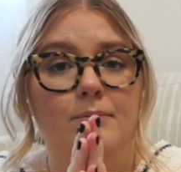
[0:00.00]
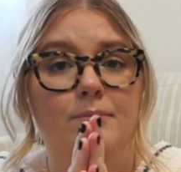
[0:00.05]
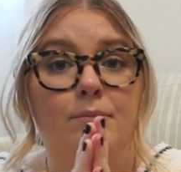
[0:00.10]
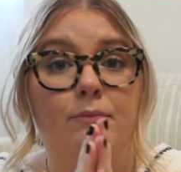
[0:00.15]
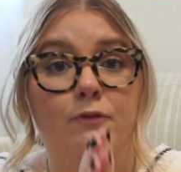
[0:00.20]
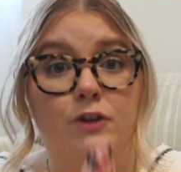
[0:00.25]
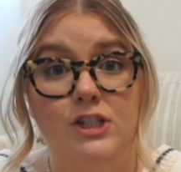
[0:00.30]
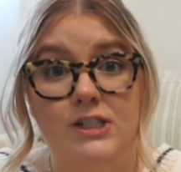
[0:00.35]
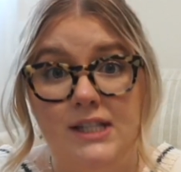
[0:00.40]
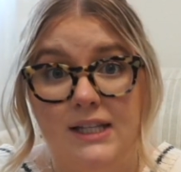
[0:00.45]

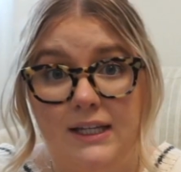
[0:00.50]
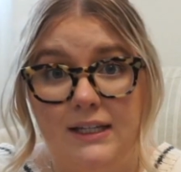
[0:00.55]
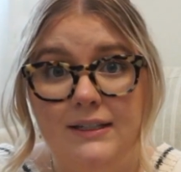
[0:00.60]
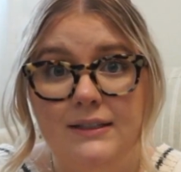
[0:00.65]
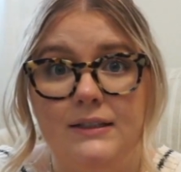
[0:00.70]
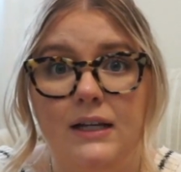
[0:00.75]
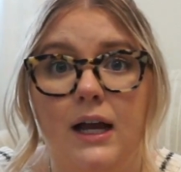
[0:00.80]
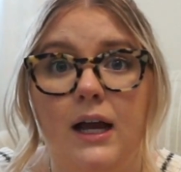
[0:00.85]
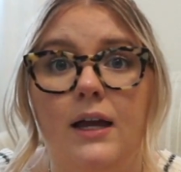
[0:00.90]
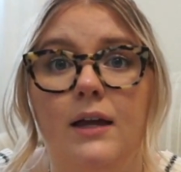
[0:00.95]
First thing,
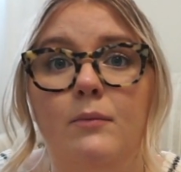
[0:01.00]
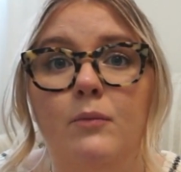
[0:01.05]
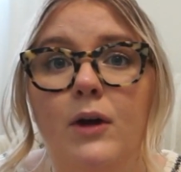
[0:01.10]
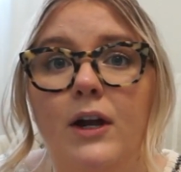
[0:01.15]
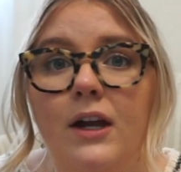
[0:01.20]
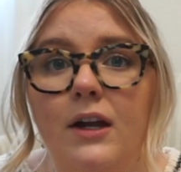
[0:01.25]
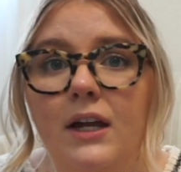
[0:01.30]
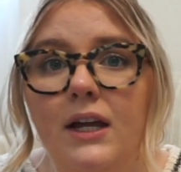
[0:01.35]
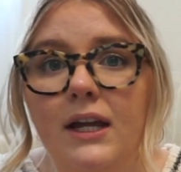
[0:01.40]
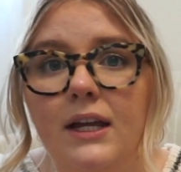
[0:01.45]
I am
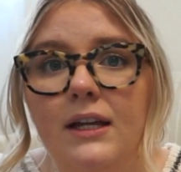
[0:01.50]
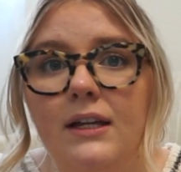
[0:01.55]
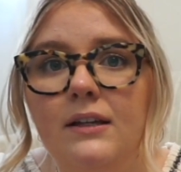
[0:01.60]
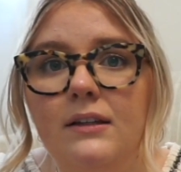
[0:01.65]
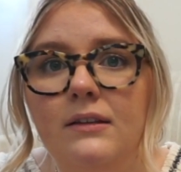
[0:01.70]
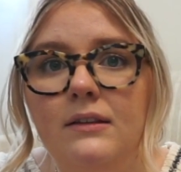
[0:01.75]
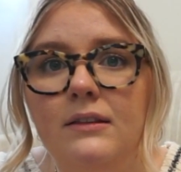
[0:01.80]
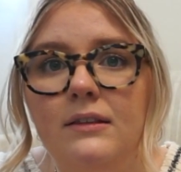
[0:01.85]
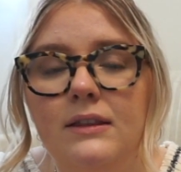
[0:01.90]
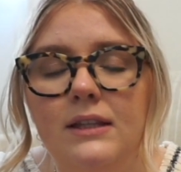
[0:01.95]
wearing
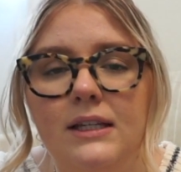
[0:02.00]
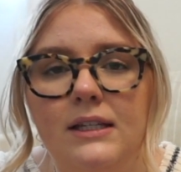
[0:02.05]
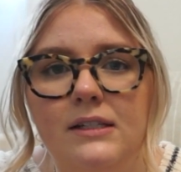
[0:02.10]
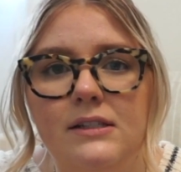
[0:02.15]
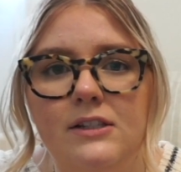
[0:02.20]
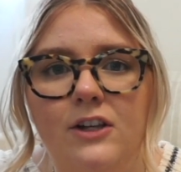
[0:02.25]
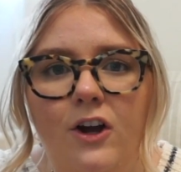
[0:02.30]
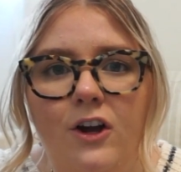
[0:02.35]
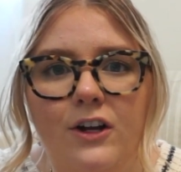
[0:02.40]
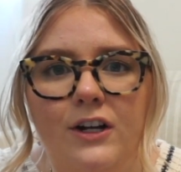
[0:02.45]
this
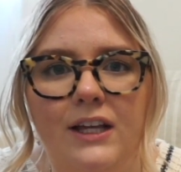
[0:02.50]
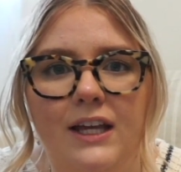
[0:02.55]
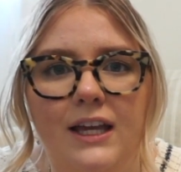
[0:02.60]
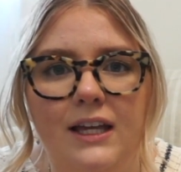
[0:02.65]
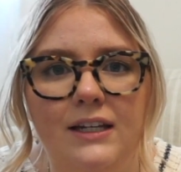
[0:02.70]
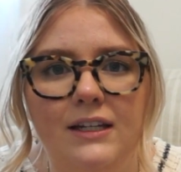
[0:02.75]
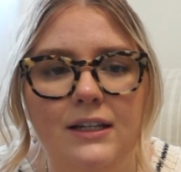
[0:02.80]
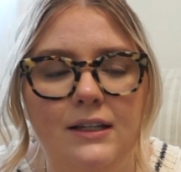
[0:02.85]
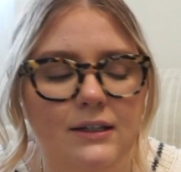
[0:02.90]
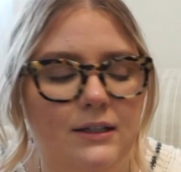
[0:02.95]

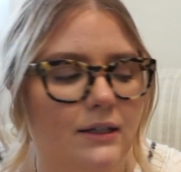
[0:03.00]
cardigan.